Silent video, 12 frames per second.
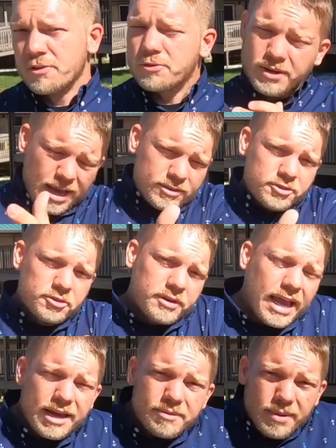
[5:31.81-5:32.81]
So yes, you
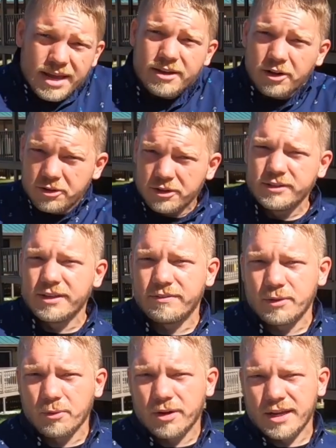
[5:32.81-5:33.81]
can make a good
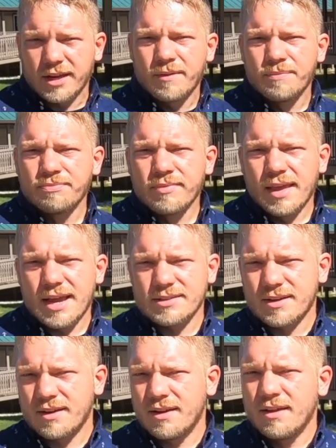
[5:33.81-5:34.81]
living working as
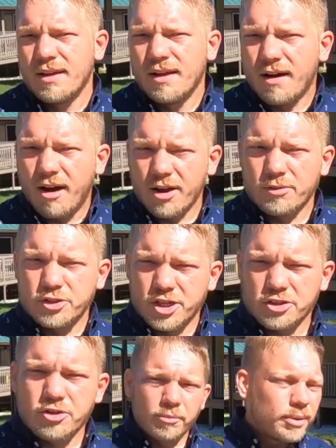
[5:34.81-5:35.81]
a auto
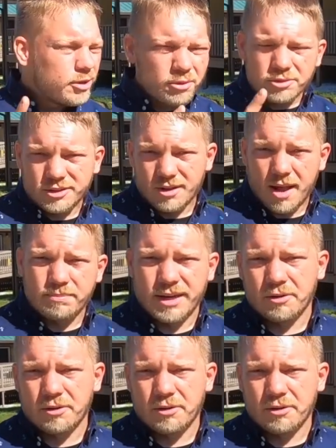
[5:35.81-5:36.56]
adjuster, but don't stop there.